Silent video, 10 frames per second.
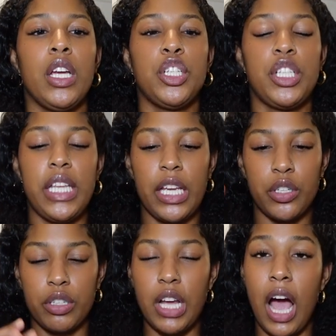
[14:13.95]
she takes
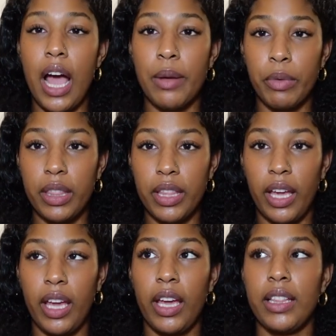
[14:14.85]
her time with
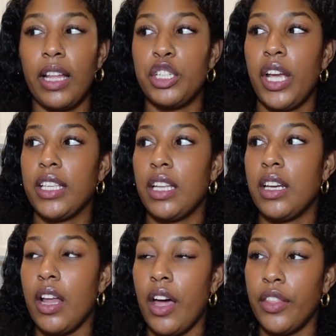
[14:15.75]
it then she has
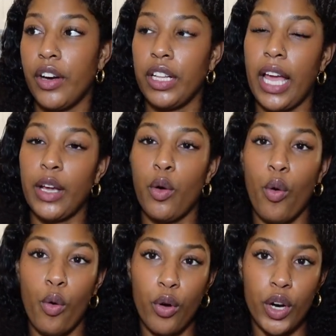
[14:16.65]
another like
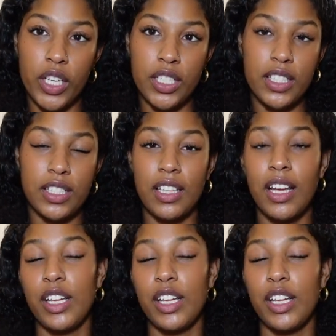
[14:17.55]
course